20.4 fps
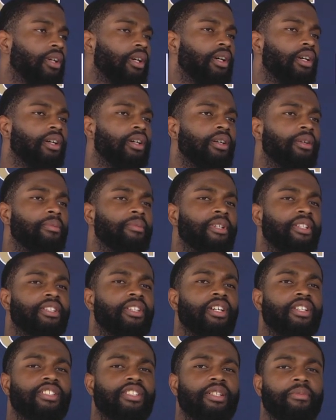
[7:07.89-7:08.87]
My
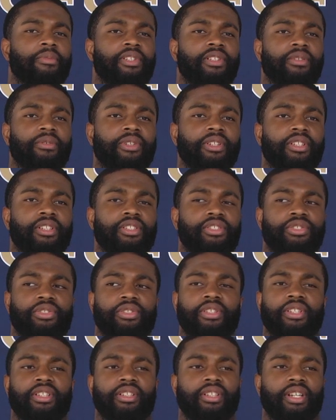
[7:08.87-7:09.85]
thoughts coming in, really and
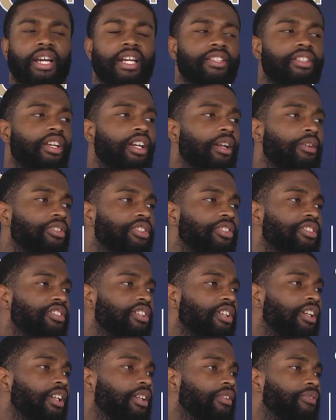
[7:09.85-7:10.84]
truly, I thought I was going to
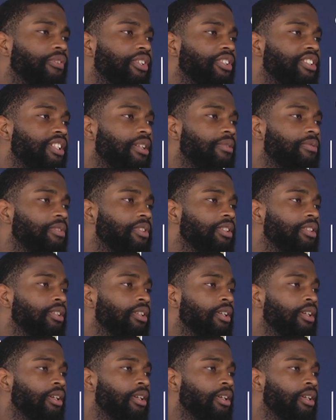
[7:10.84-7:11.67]
start at a free safety,